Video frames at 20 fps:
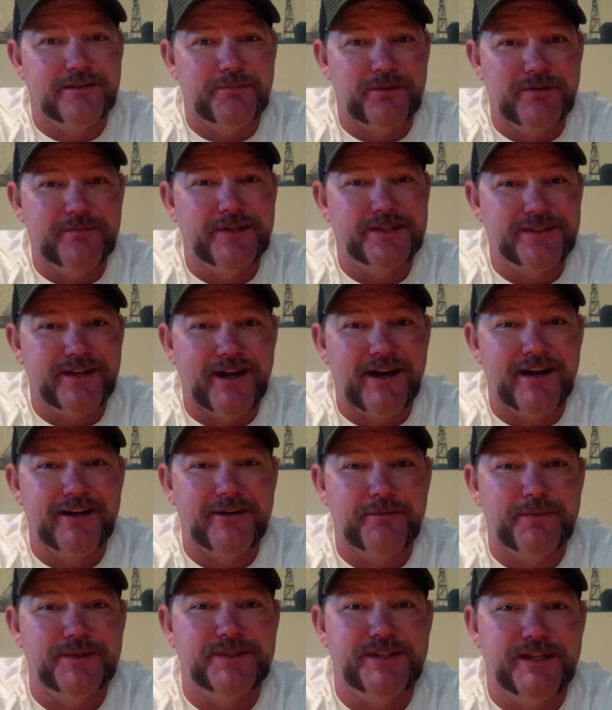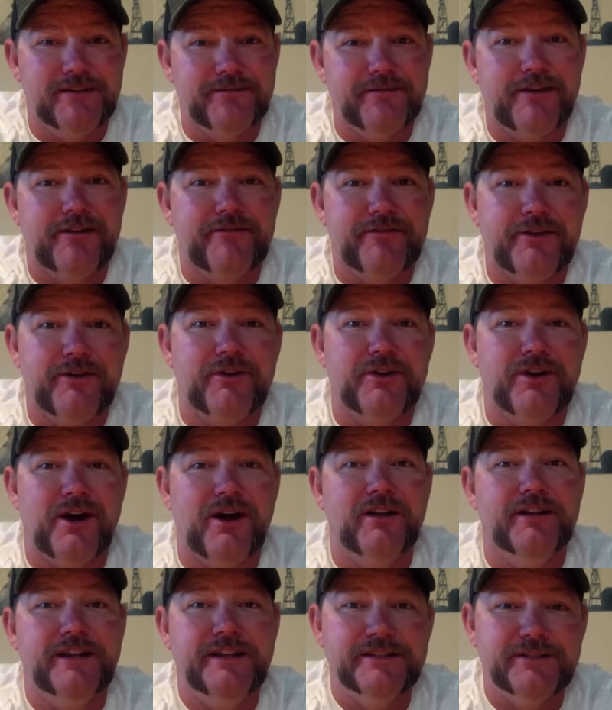Pretty much 100% of our feral
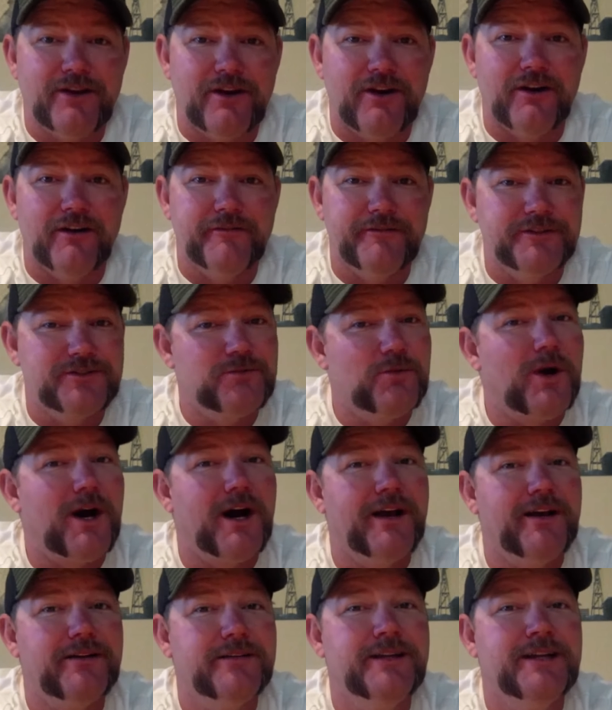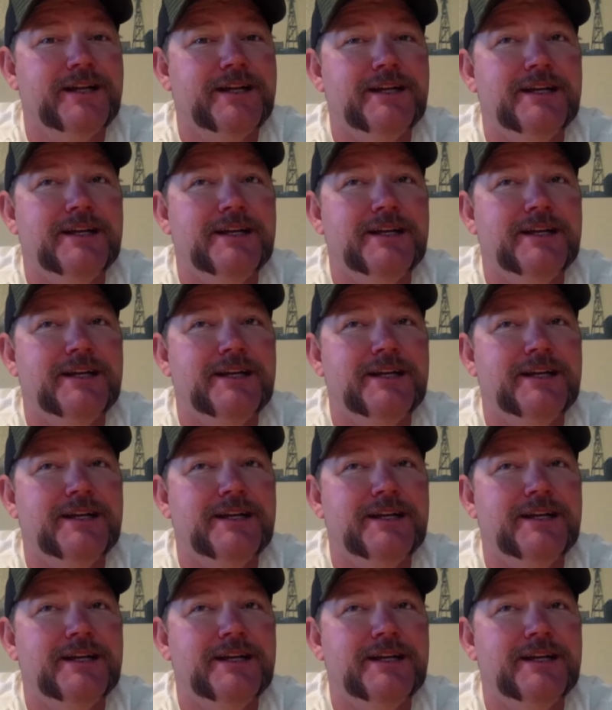colonies are. If it's wild,